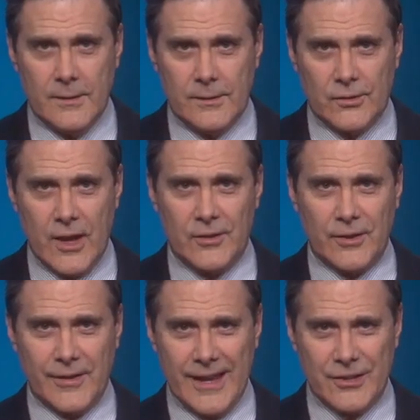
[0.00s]

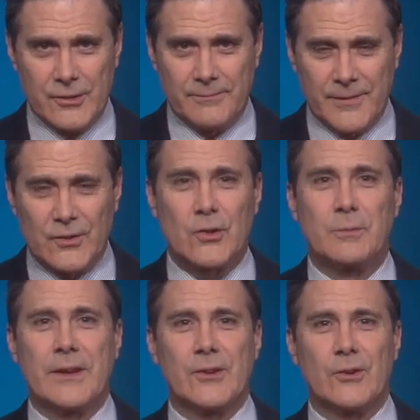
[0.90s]
Stacy, thank you. This
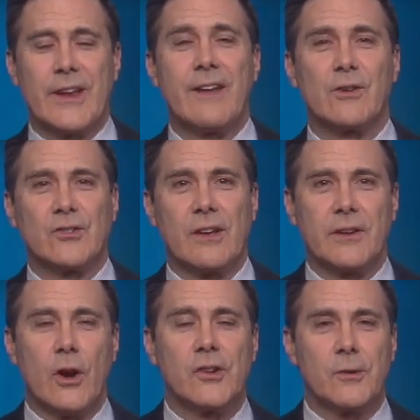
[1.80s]
has been your Denver
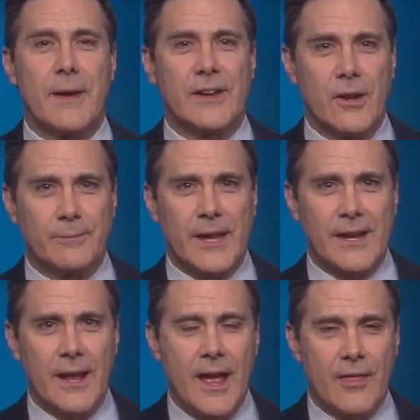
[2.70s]
7 On Demand
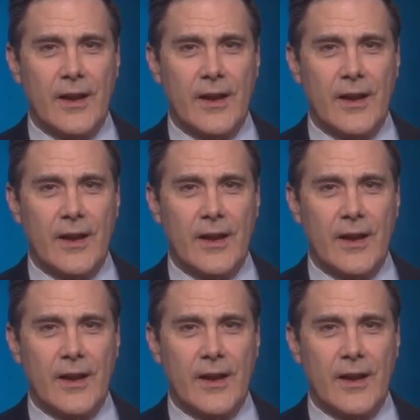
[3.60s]
update.